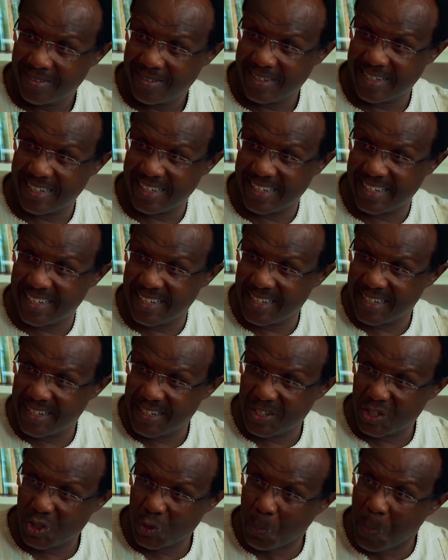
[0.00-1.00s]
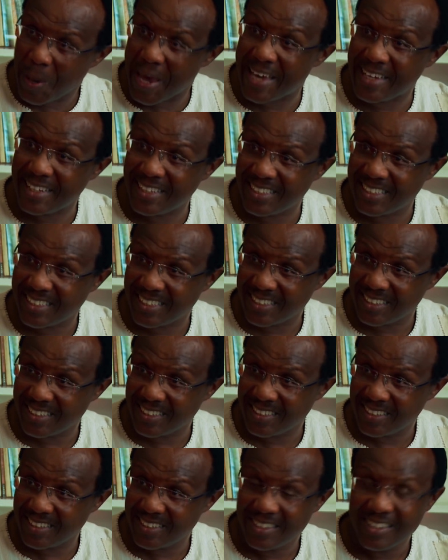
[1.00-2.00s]
space
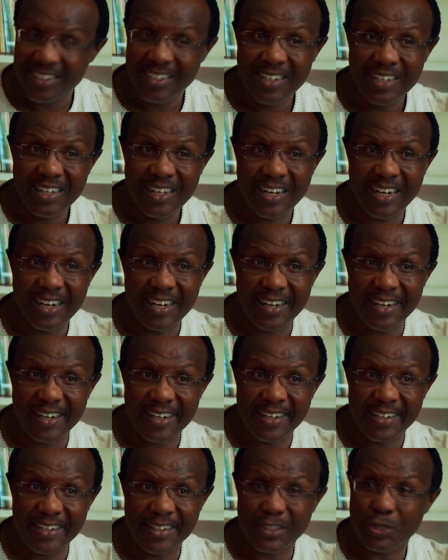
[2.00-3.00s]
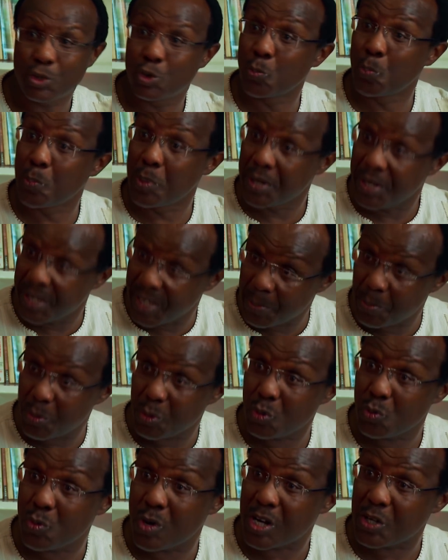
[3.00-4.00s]
to be able
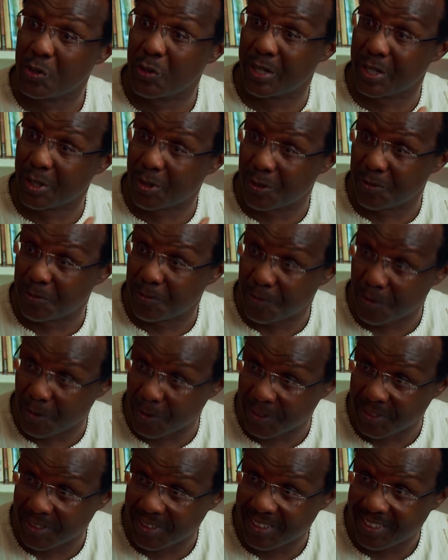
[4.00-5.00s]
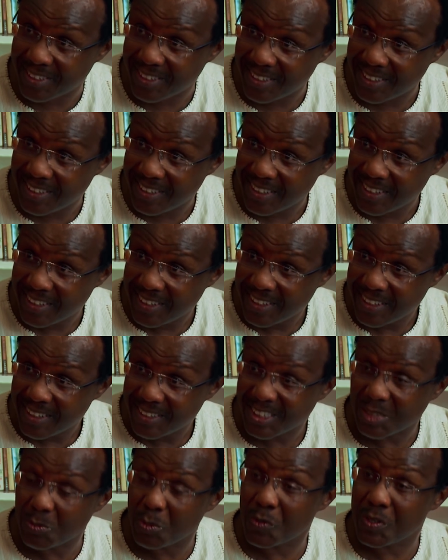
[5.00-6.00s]
to actually confront
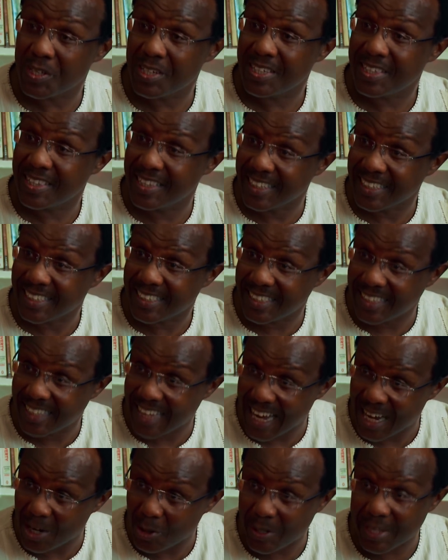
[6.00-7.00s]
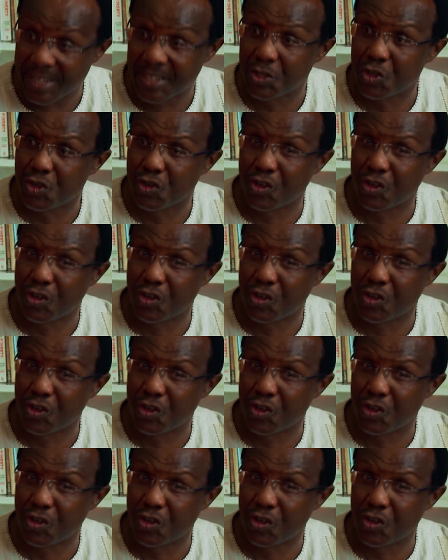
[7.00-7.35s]
some of these things now, like